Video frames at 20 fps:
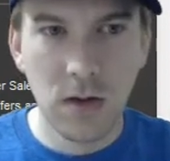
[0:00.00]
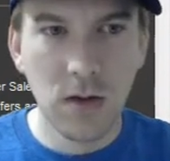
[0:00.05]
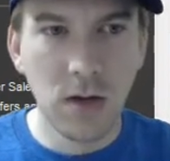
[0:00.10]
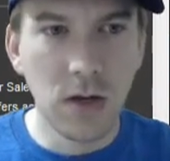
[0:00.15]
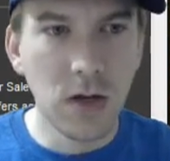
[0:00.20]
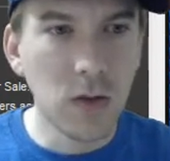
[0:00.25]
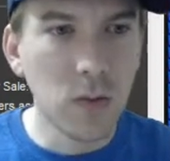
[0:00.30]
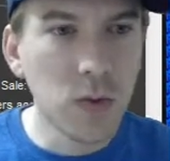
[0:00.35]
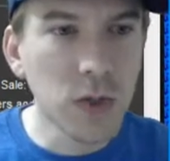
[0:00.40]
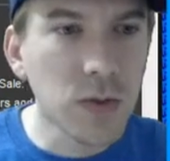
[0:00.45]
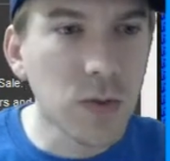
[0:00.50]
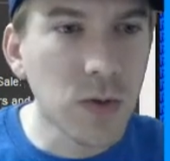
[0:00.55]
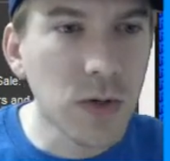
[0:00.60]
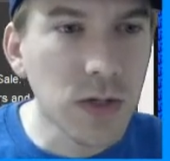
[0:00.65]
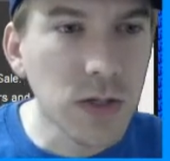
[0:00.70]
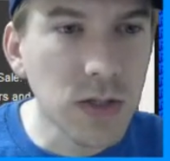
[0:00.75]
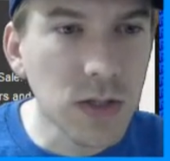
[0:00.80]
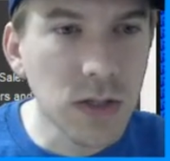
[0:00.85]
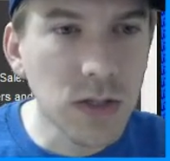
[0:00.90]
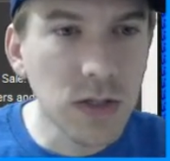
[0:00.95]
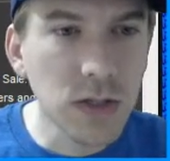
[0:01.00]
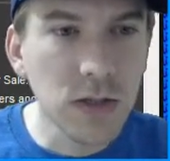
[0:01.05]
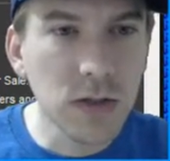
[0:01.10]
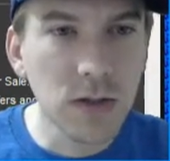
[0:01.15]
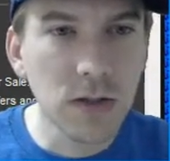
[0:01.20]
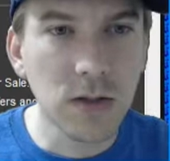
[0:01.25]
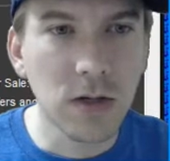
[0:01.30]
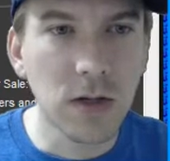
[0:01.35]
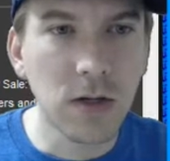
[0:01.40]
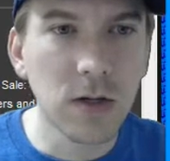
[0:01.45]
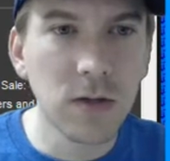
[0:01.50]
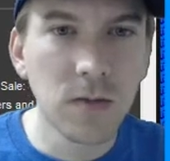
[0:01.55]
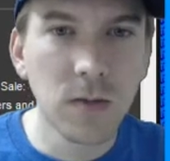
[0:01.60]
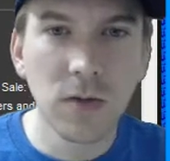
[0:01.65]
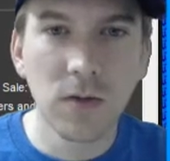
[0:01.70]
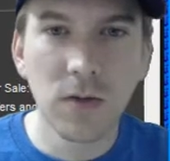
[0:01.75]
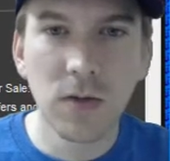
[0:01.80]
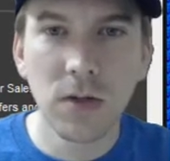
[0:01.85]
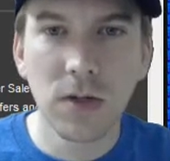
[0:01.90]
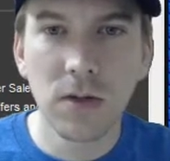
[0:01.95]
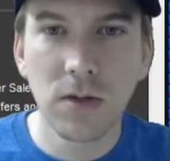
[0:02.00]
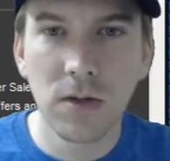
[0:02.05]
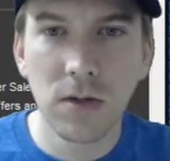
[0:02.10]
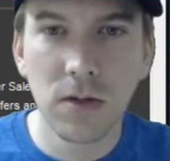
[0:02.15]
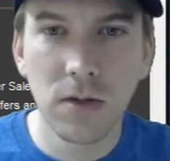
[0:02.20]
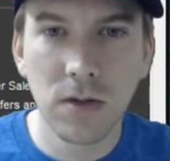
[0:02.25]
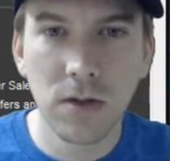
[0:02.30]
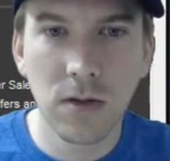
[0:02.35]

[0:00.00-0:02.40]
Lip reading: And which one is this? I'm doing